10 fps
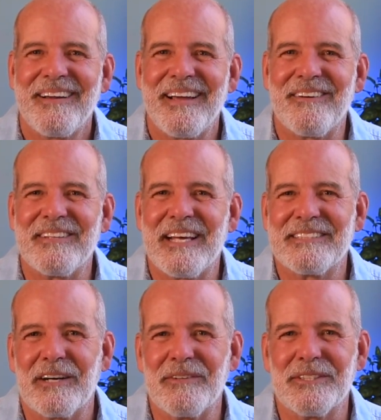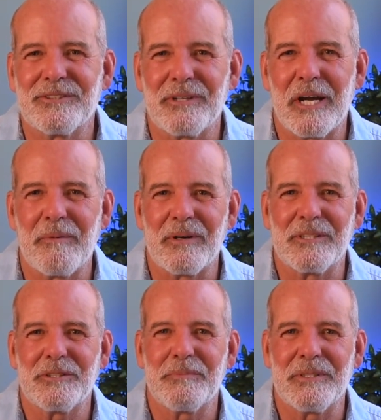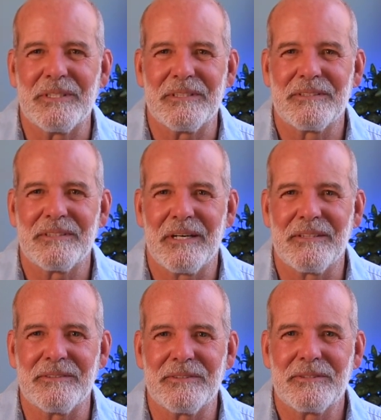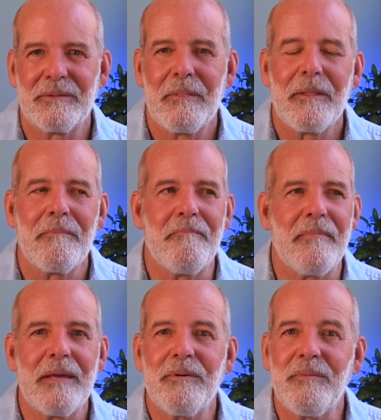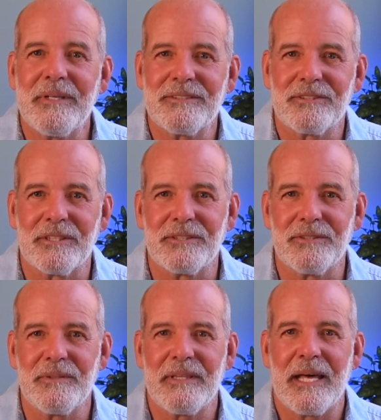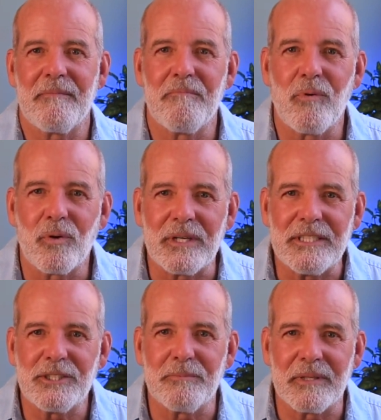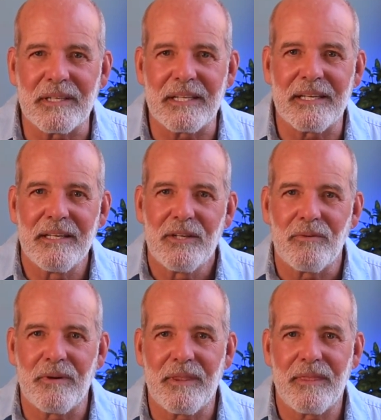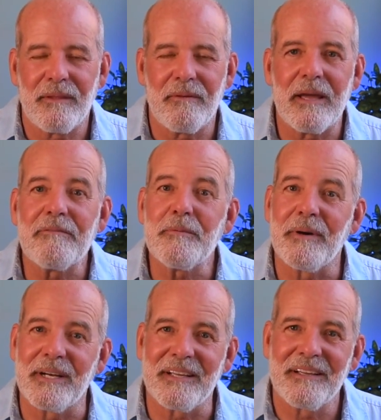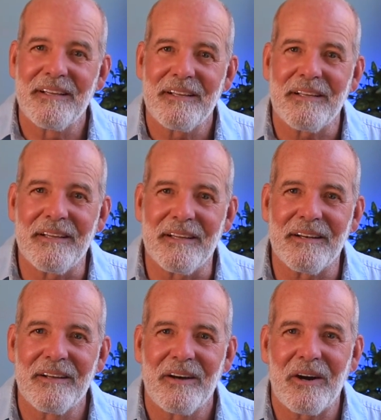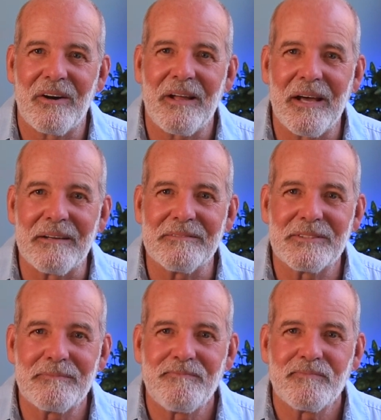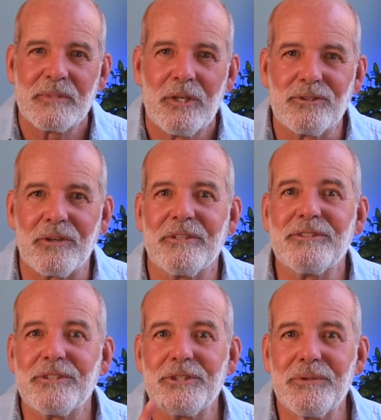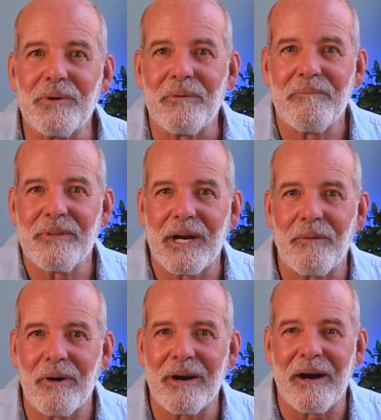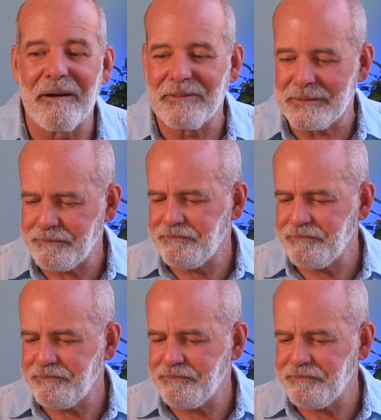And that's how we describe our experience to others. Maybe we can start doing that more intimately with everybody in our lives. So there's a tool that I want to offer.